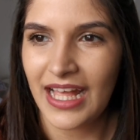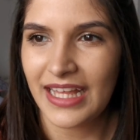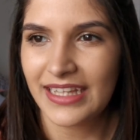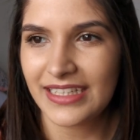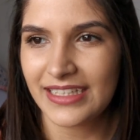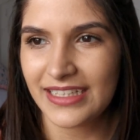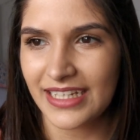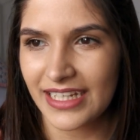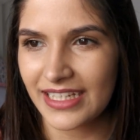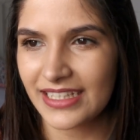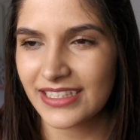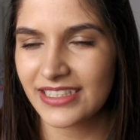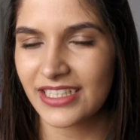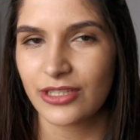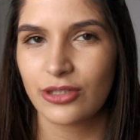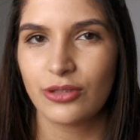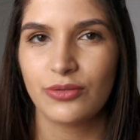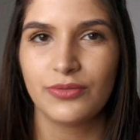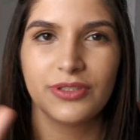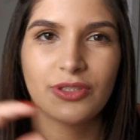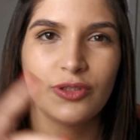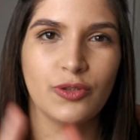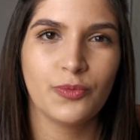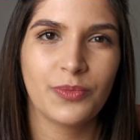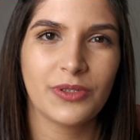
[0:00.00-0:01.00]
The nails are
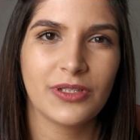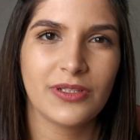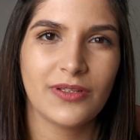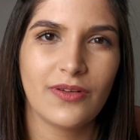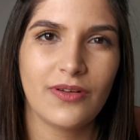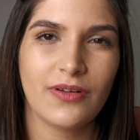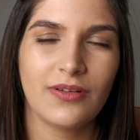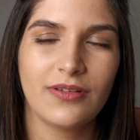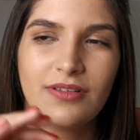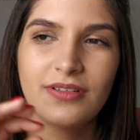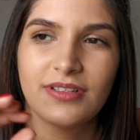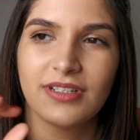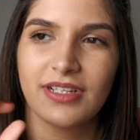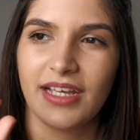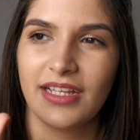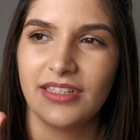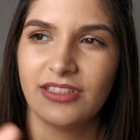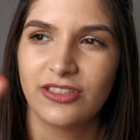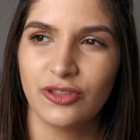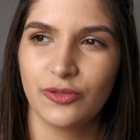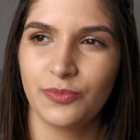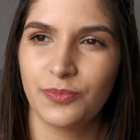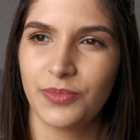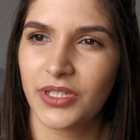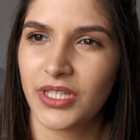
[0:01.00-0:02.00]
always super long
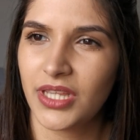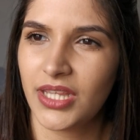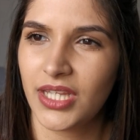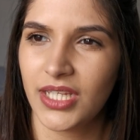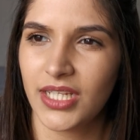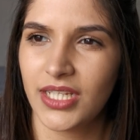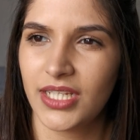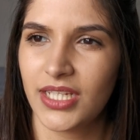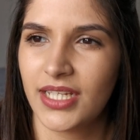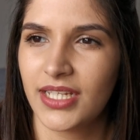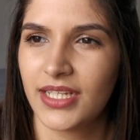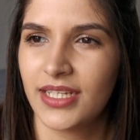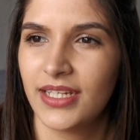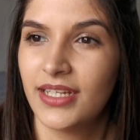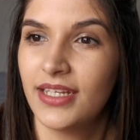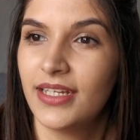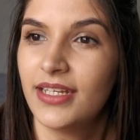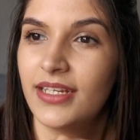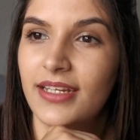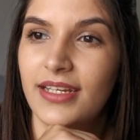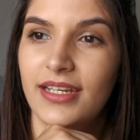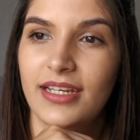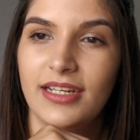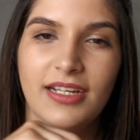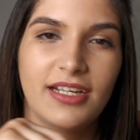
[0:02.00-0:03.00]
and super thick
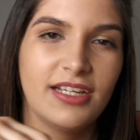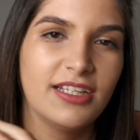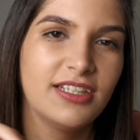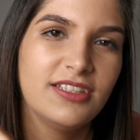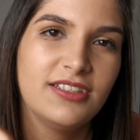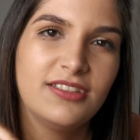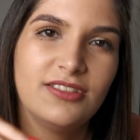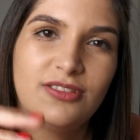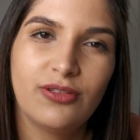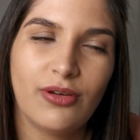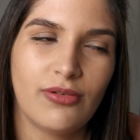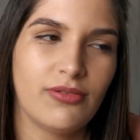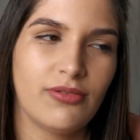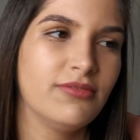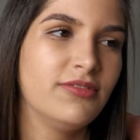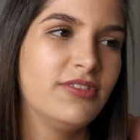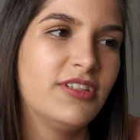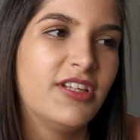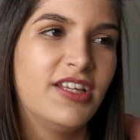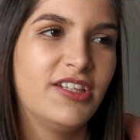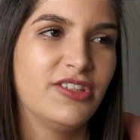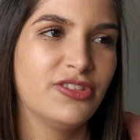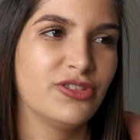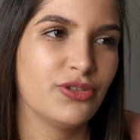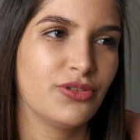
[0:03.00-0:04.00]
and I don't
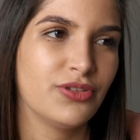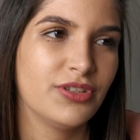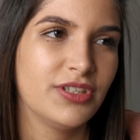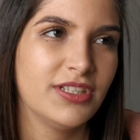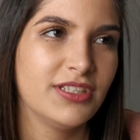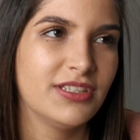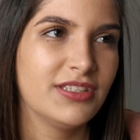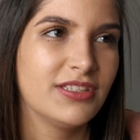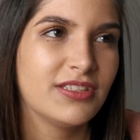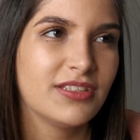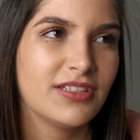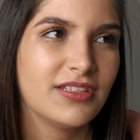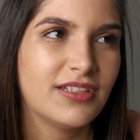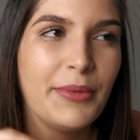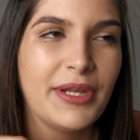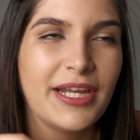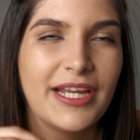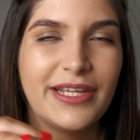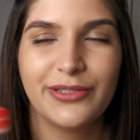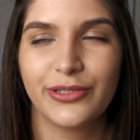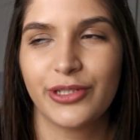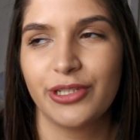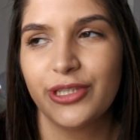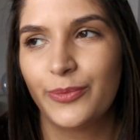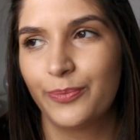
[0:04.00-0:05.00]
enjoy it. I mean, I
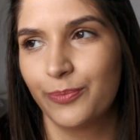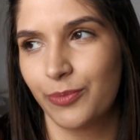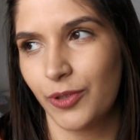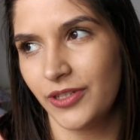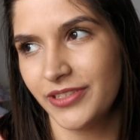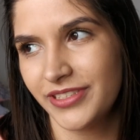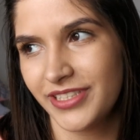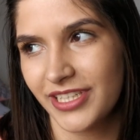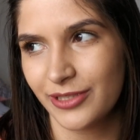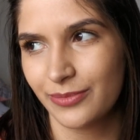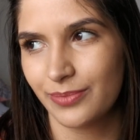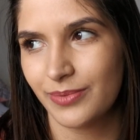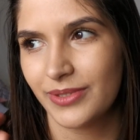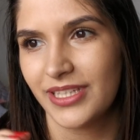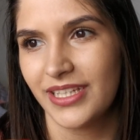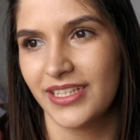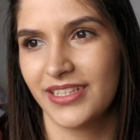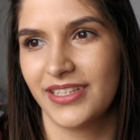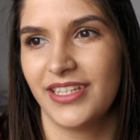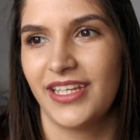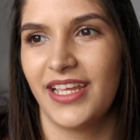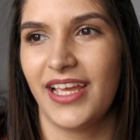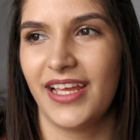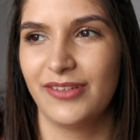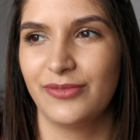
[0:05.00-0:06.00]
enjoy the process, but
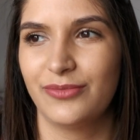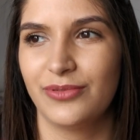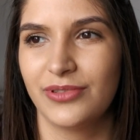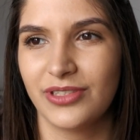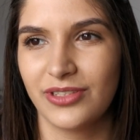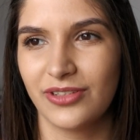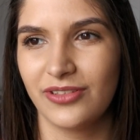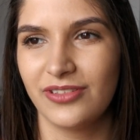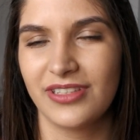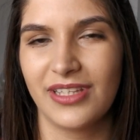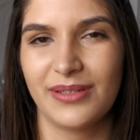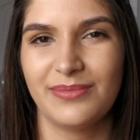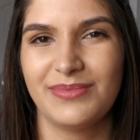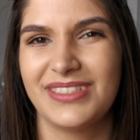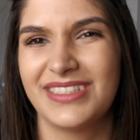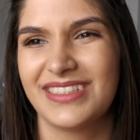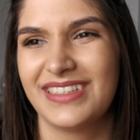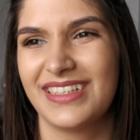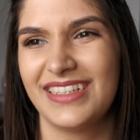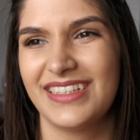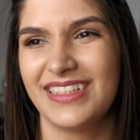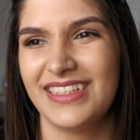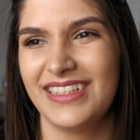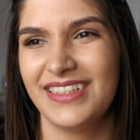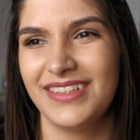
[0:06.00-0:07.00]
then the end result, I'm
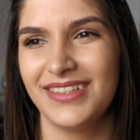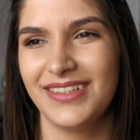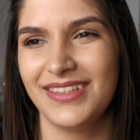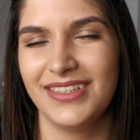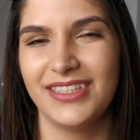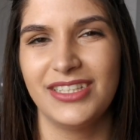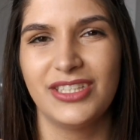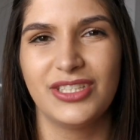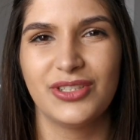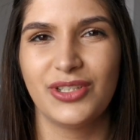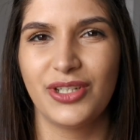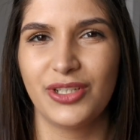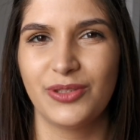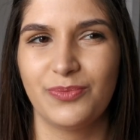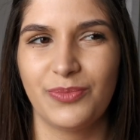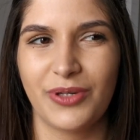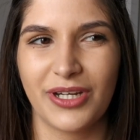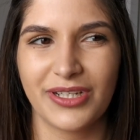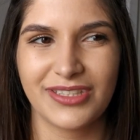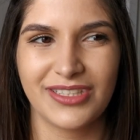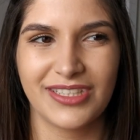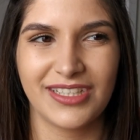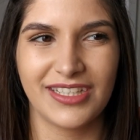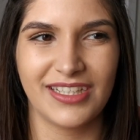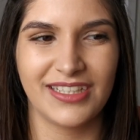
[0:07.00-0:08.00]
just like, it's not
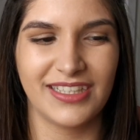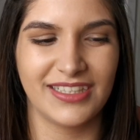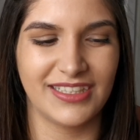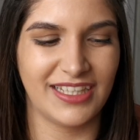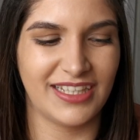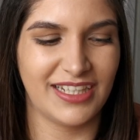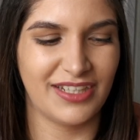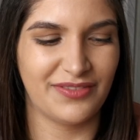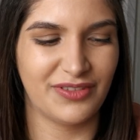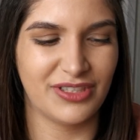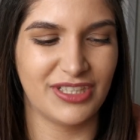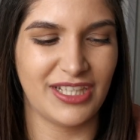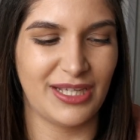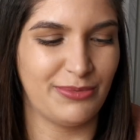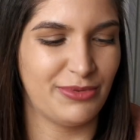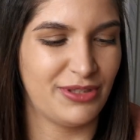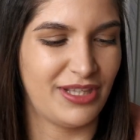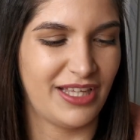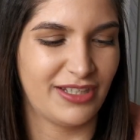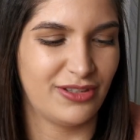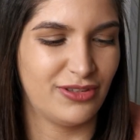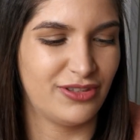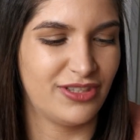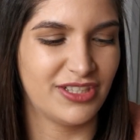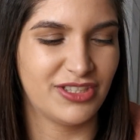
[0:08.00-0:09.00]
practical. And then every time you
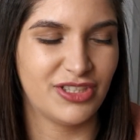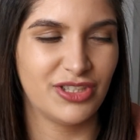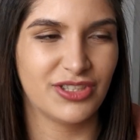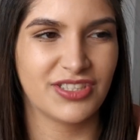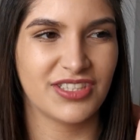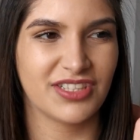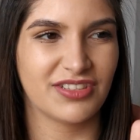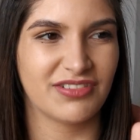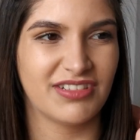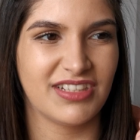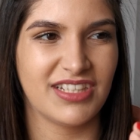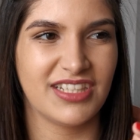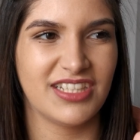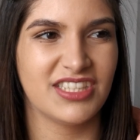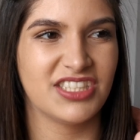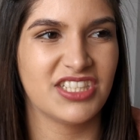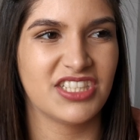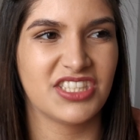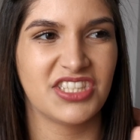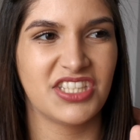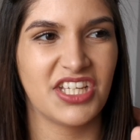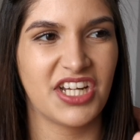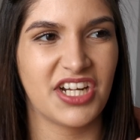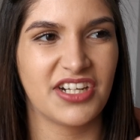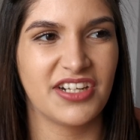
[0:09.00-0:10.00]
like touch your screen, it's
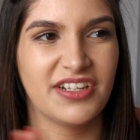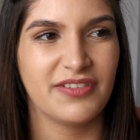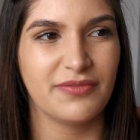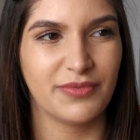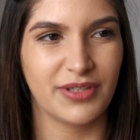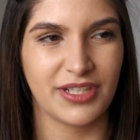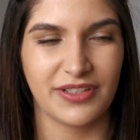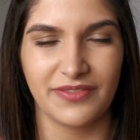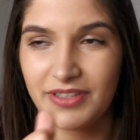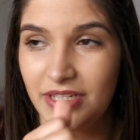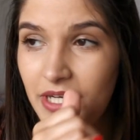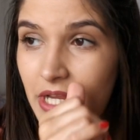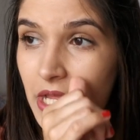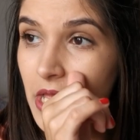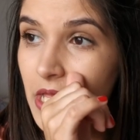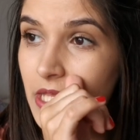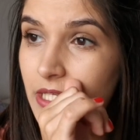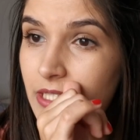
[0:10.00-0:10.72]
just there, whatever.